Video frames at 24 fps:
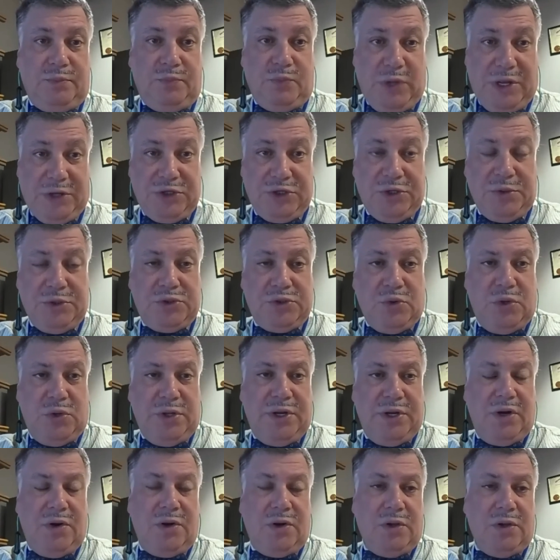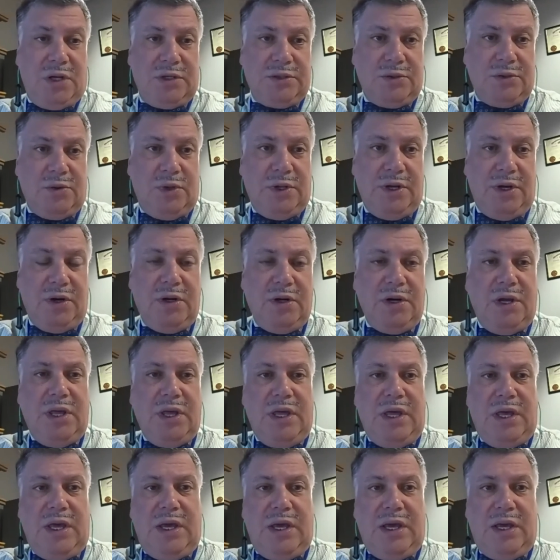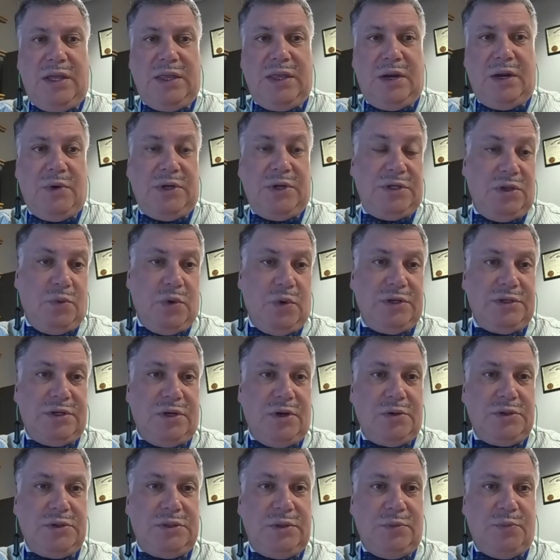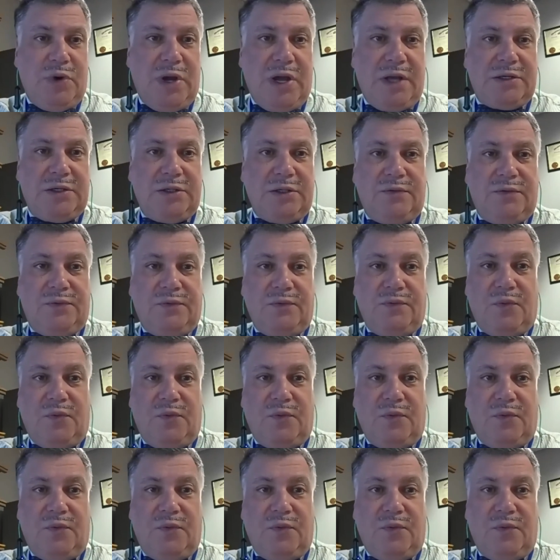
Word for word: engineering school here and law school here, and then I went to the West Coast and practiced